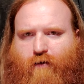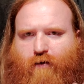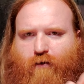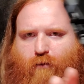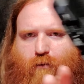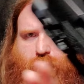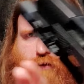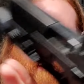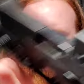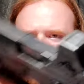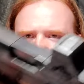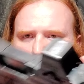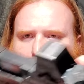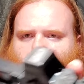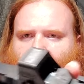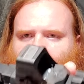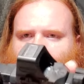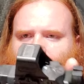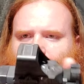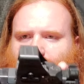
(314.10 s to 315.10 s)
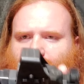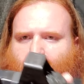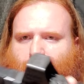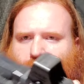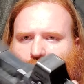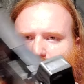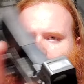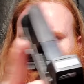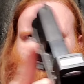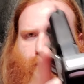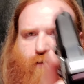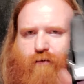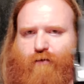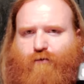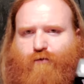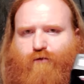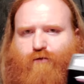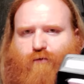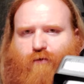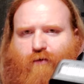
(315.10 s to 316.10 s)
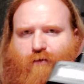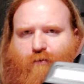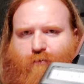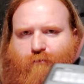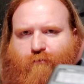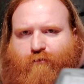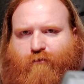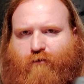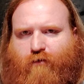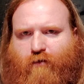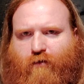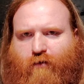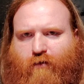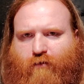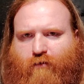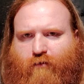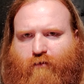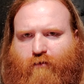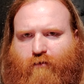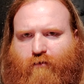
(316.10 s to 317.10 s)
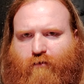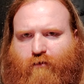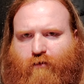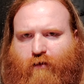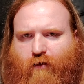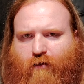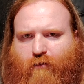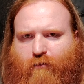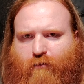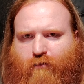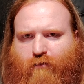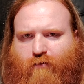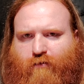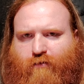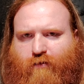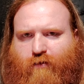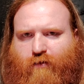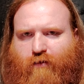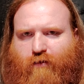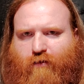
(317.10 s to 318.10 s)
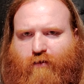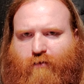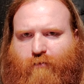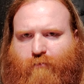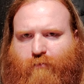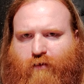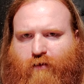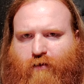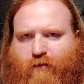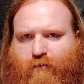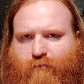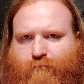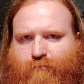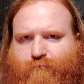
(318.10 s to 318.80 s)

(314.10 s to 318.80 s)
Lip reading: with a tritium front. You can't really see it, but